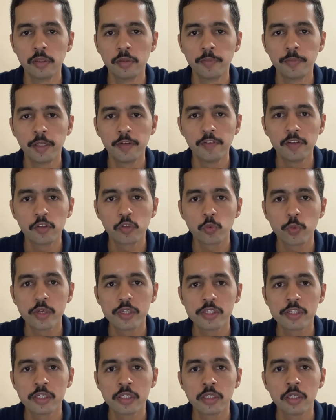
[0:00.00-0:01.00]
previous
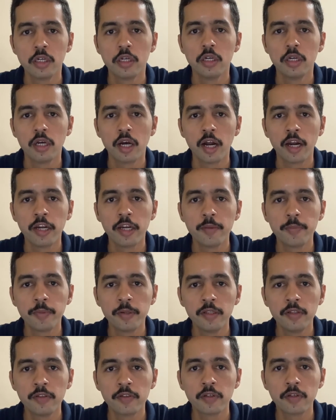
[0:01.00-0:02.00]
question
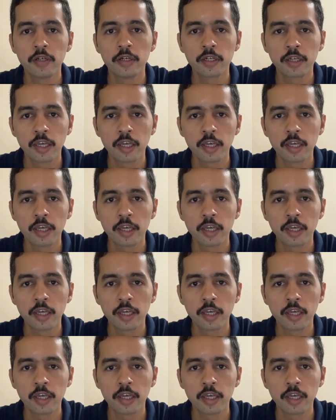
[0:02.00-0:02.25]
underpins a